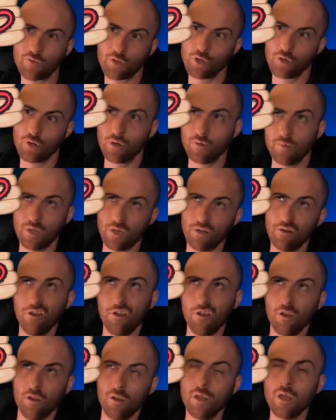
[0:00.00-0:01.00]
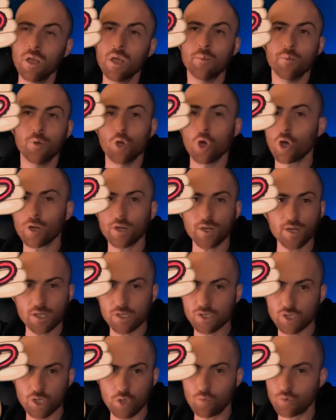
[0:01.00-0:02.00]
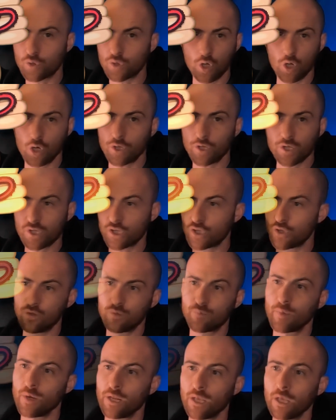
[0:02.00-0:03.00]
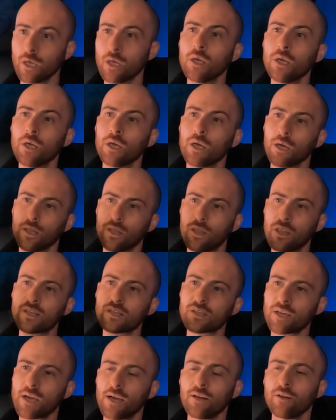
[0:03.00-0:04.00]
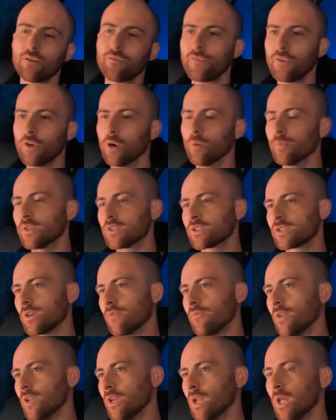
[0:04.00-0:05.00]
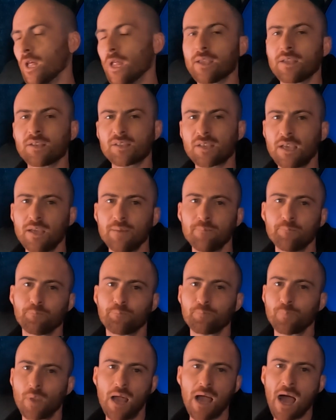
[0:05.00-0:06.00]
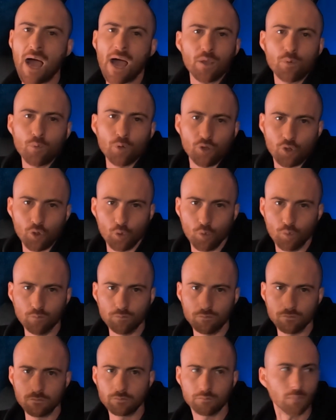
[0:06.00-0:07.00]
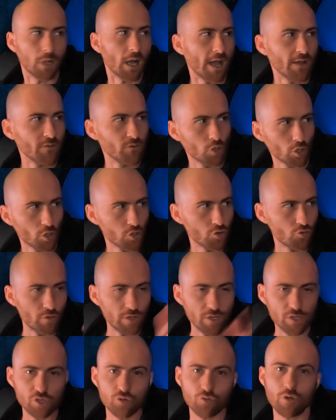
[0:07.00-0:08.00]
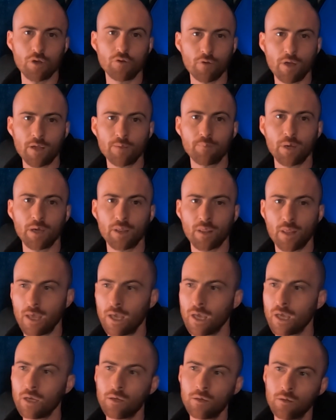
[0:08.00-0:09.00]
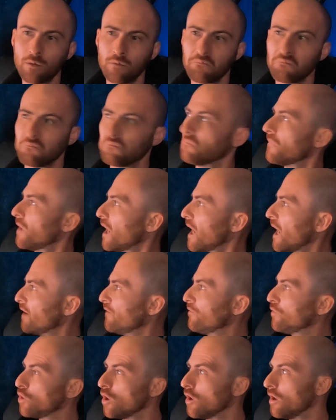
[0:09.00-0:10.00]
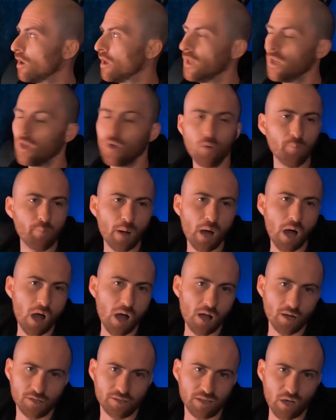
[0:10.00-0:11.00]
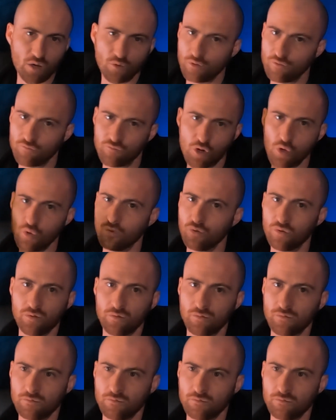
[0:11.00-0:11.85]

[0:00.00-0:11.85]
You know what I mean? Not an excuse. Not an excuse, buddy. This kind of film is something like, say, I would do. I've got a green screen right by there. I've got a little park down the road.